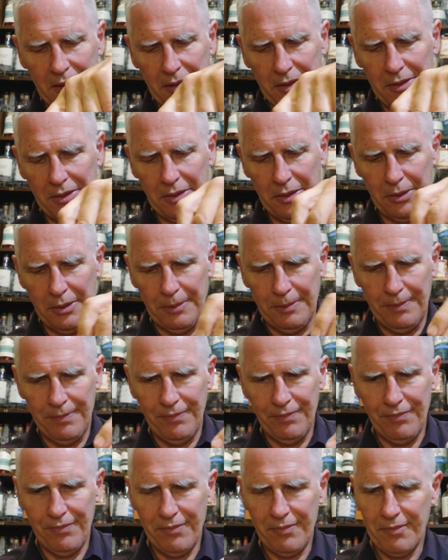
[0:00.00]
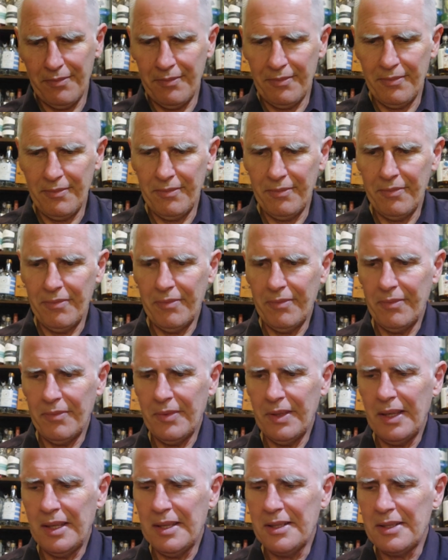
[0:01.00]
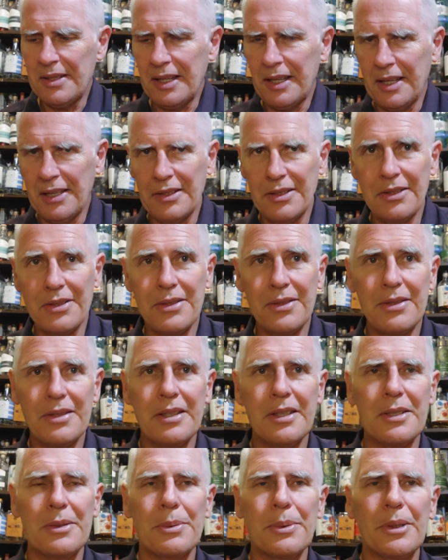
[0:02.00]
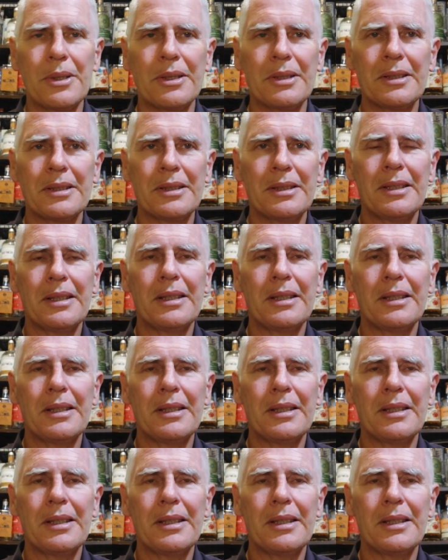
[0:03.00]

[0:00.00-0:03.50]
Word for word: So we'll see how this, this works.